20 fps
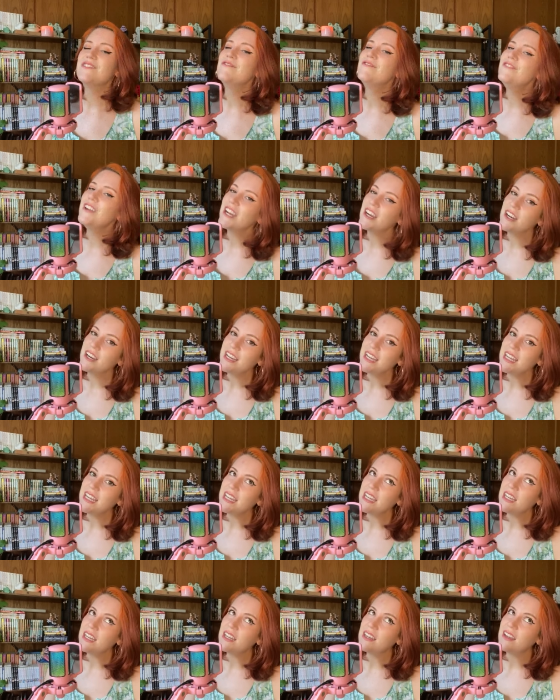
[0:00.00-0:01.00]

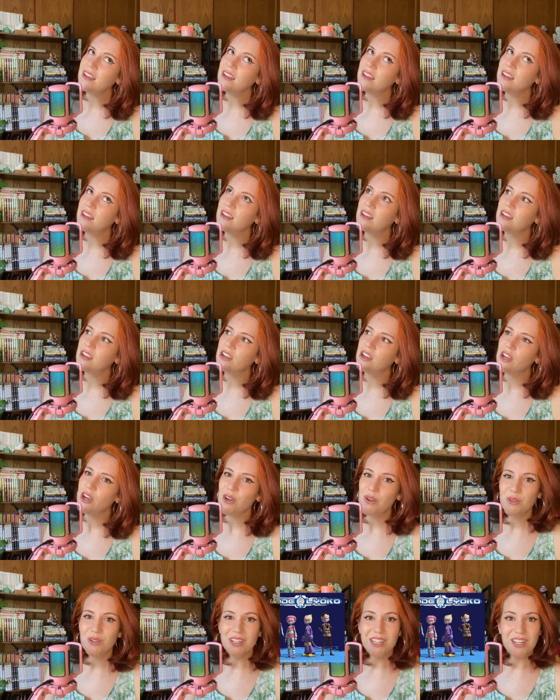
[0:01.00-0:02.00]
very
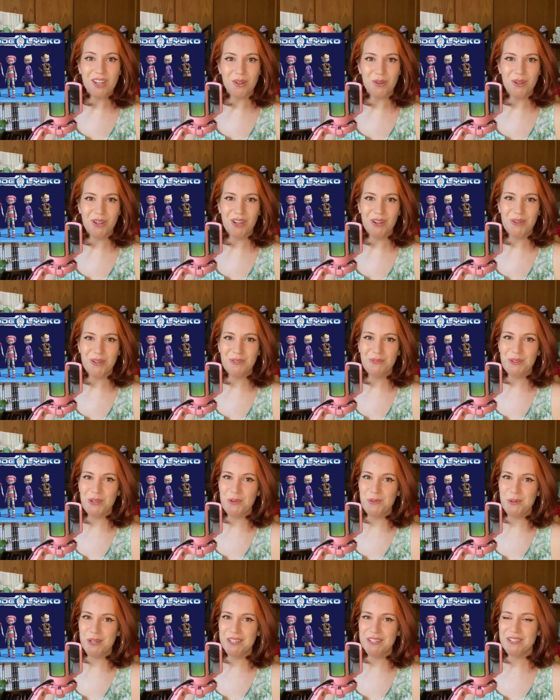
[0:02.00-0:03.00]
Code Lyoko, if
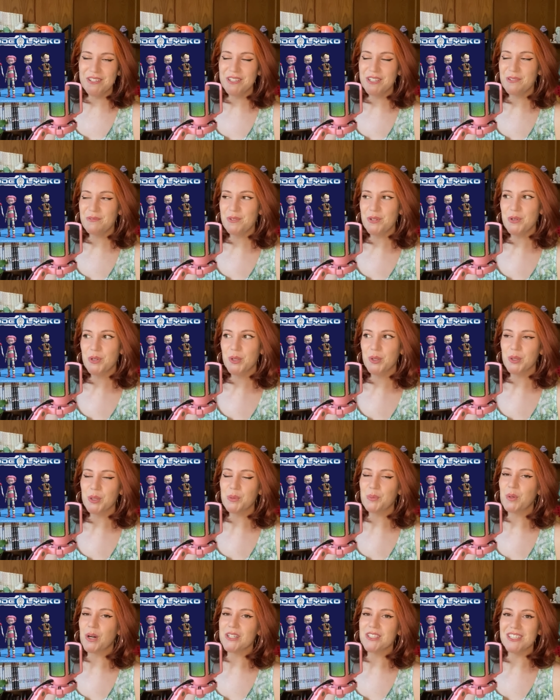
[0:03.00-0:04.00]
you will, if you grew
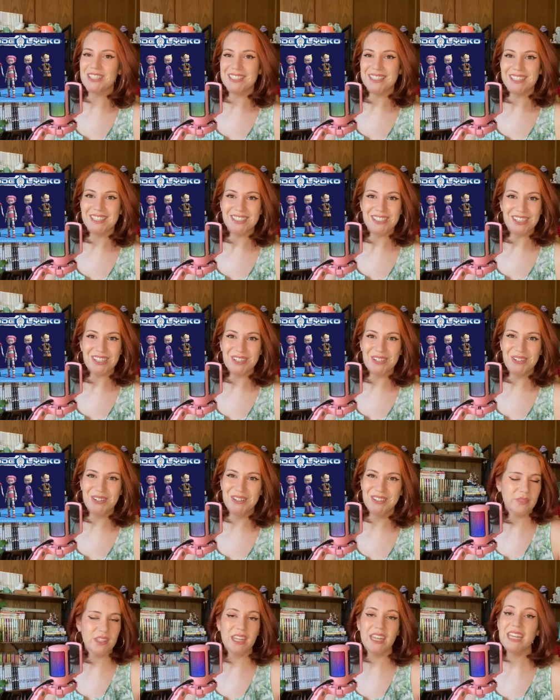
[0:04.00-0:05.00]
up watching that show.
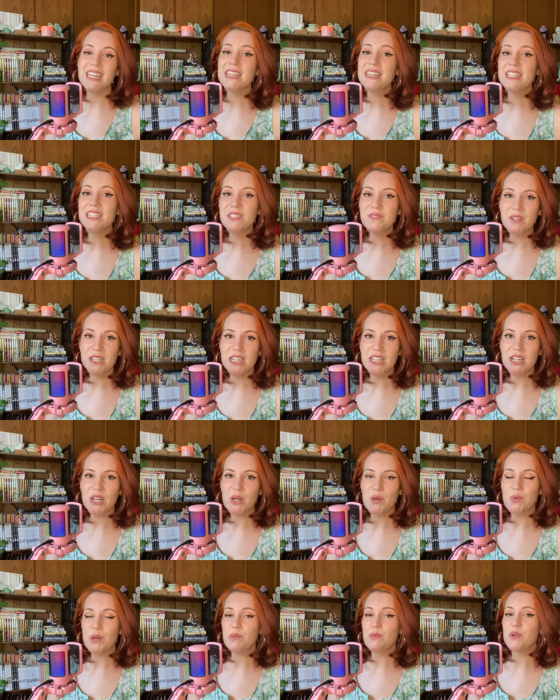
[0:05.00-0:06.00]
In this
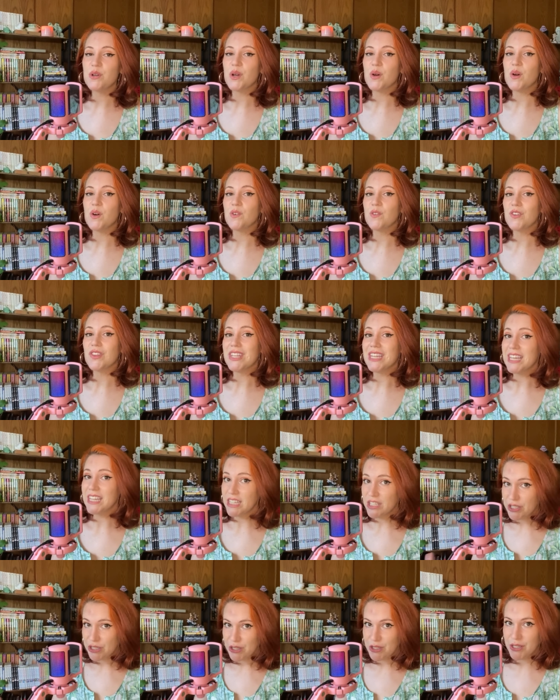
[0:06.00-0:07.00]
video, we will go over the
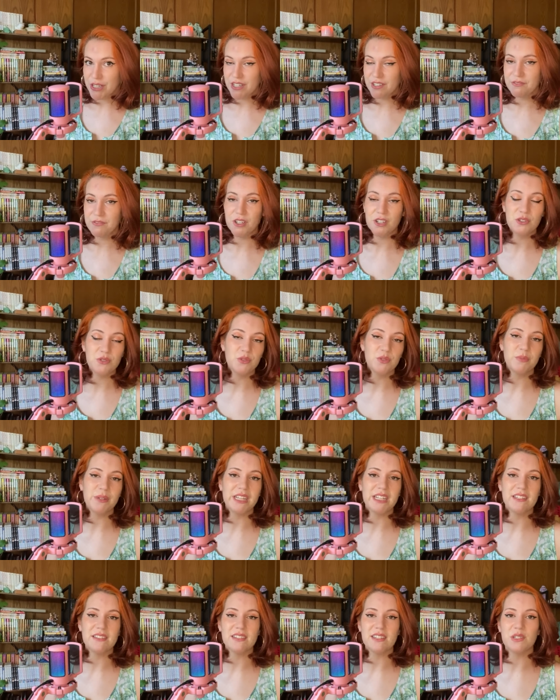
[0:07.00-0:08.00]
history of virtual
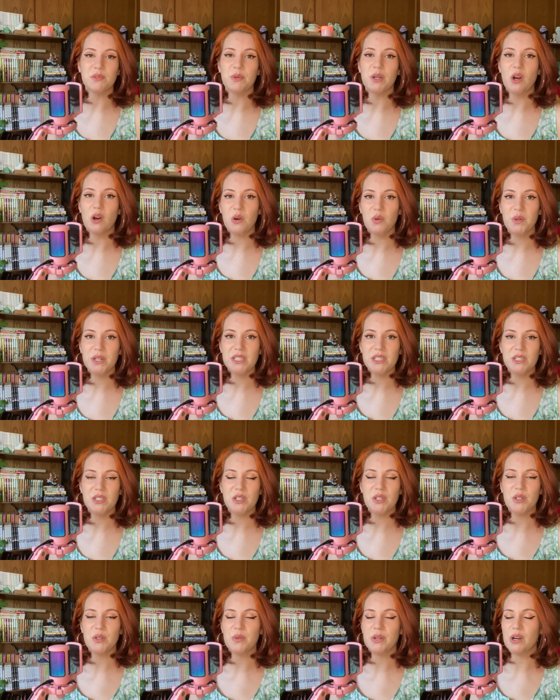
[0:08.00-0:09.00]
bands, as we always
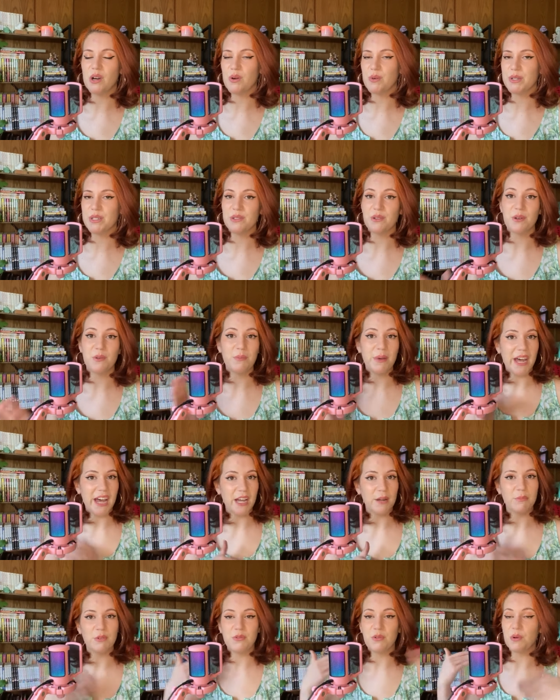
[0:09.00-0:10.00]
do. We always look
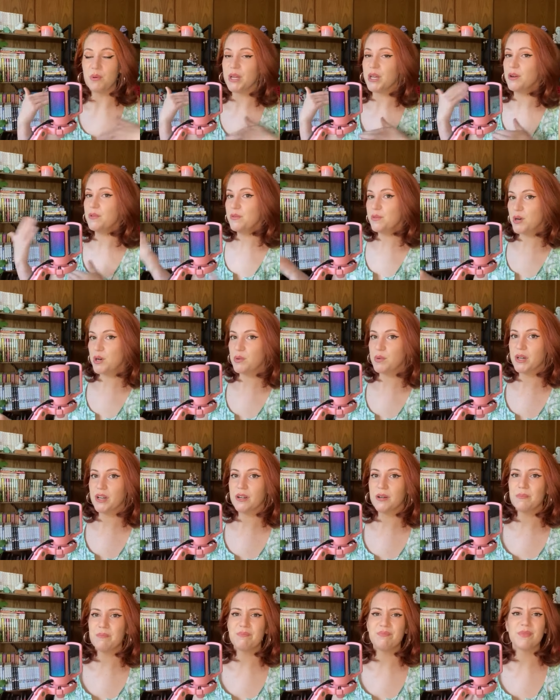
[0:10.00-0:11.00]
back before we go forward.